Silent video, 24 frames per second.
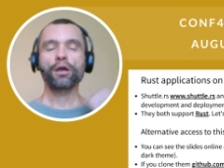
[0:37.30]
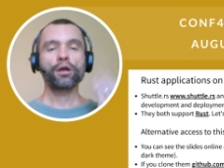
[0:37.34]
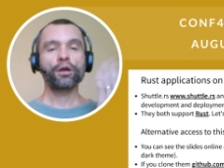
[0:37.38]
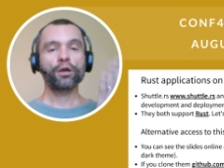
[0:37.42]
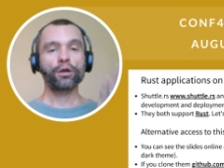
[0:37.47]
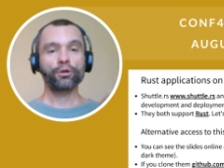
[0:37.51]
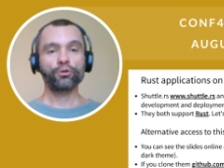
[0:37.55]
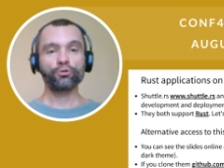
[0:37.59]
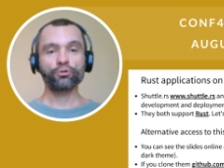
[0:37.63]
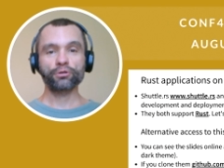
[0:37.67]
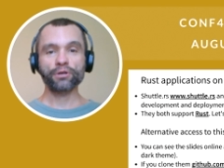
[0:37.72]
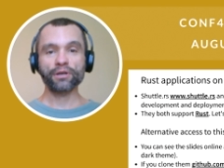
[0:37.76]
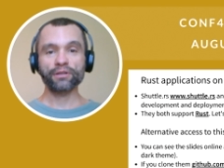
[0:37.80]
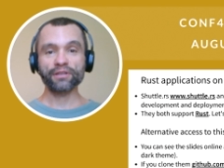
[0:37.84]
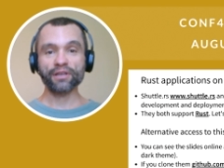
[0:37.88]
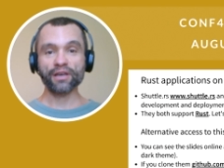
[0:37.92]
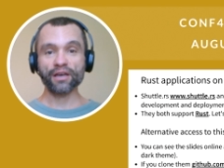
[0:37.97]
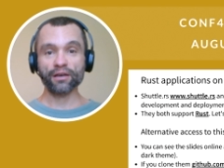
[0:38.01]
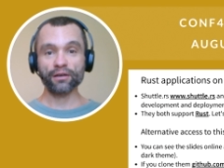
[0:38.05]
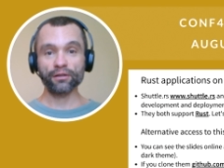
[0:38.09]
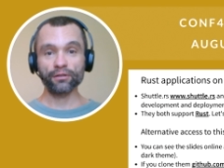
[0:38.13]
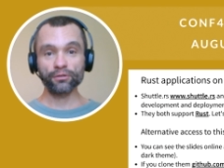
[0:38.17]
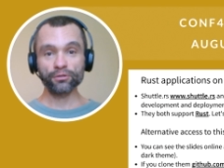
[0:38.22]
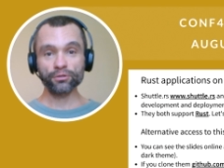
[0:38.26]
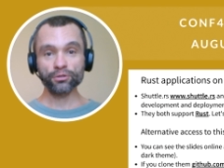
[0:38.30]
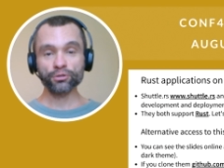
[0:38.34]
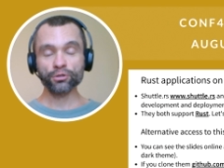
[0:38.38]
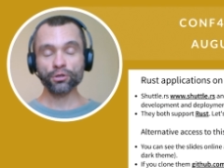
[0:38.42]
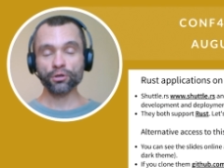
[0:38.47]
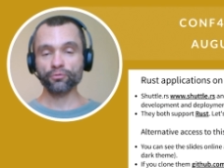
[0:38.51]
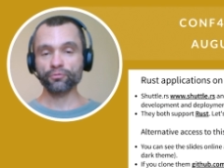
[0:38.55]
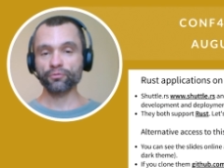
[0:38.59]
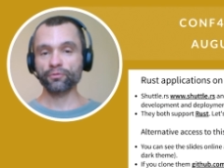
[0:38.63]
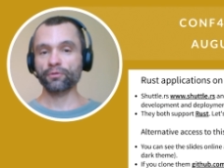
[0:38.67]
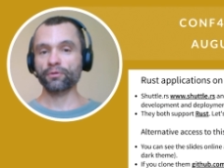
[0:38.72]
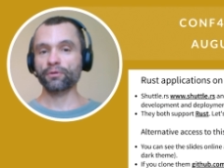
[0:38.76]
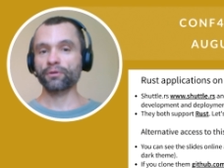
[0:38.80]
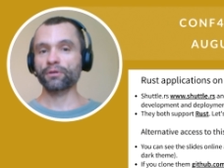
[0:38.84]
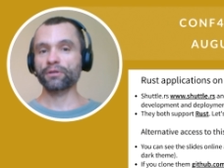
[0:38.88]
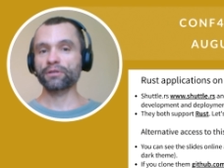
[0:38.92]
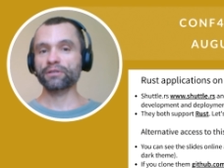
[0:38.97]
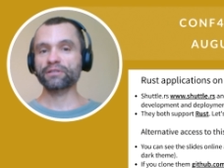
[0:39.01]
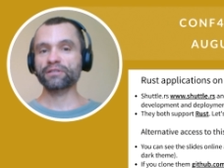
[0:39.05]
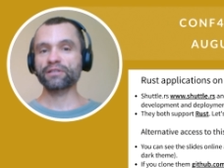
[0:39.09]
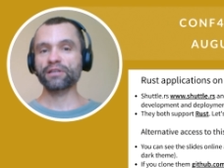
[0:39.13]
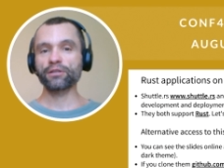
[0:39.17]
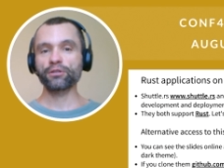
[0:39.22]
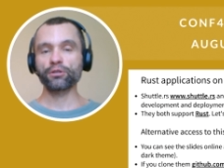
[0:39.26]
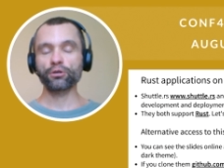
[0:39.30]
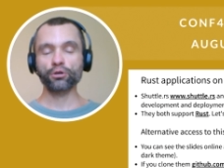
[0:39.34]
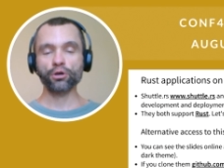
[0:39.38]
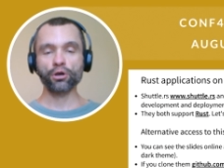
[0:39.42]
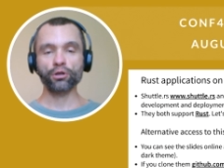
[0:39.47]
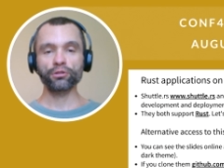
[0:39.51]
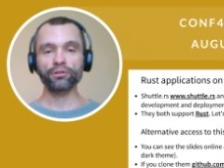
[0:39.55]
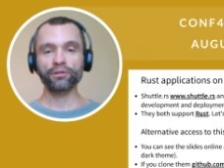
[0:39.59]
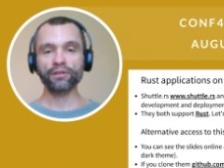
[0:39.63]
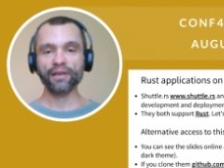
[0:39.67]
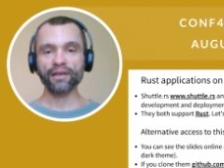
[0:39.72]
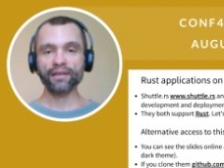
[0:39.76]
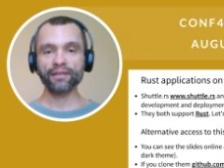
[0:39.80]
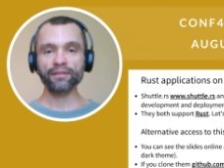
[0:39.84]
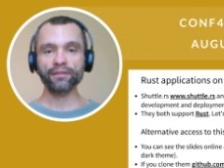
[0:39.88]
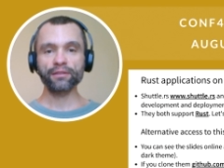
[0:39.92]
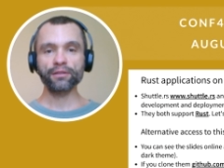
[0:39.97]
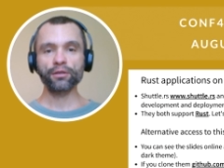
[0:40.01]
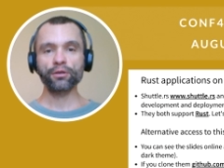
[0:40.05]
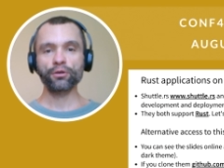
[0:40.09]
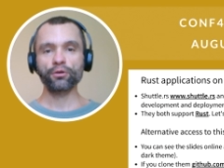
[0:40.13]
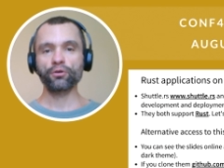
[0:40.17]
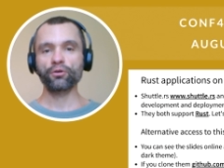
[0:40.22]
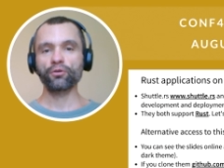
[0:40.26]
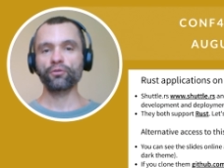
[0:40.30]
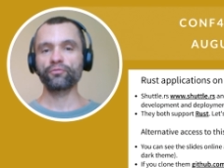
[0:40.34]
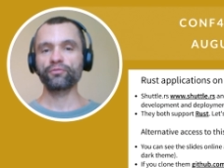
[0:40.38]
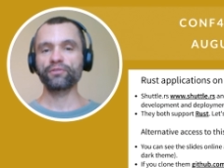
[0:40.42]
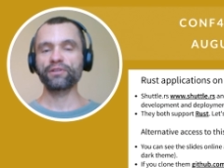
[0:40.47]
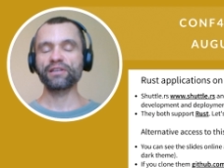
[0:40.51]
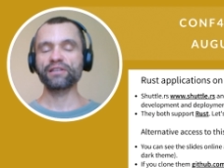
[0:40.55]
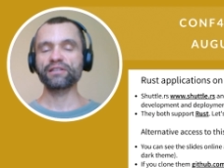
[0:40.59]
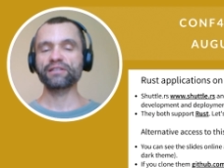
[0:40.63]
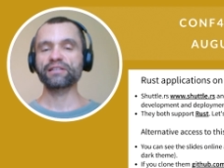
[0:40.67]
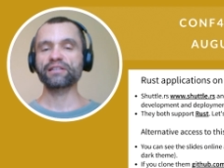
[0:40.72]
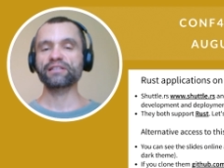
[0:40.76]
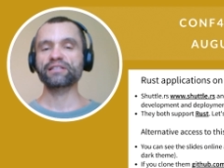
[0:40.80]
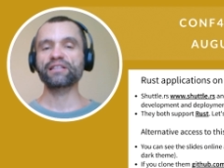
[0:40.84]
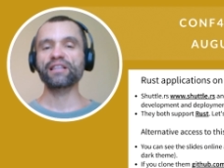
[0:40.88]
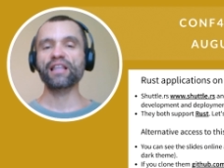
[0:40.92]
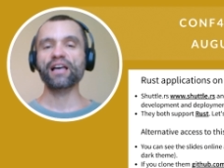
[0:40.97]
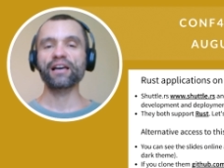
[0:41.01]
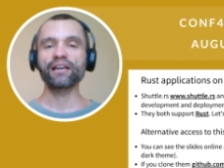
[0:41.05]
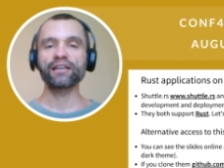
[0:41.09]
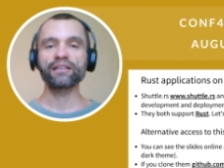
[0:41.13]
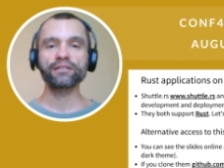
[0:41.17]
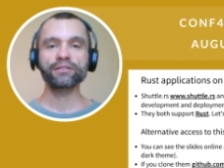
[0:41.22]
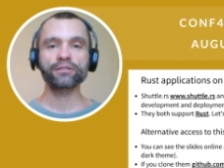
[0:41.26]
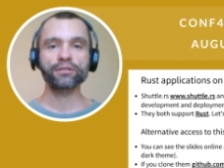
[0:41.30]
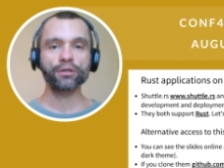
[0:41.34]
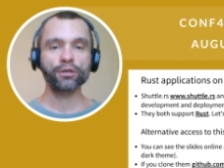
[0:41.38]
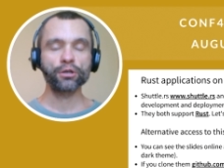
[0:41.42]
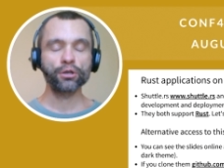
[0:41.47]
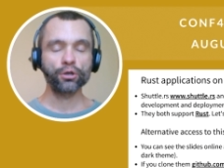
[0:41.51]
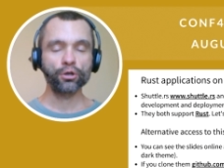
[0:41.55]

You can also see the content of these slides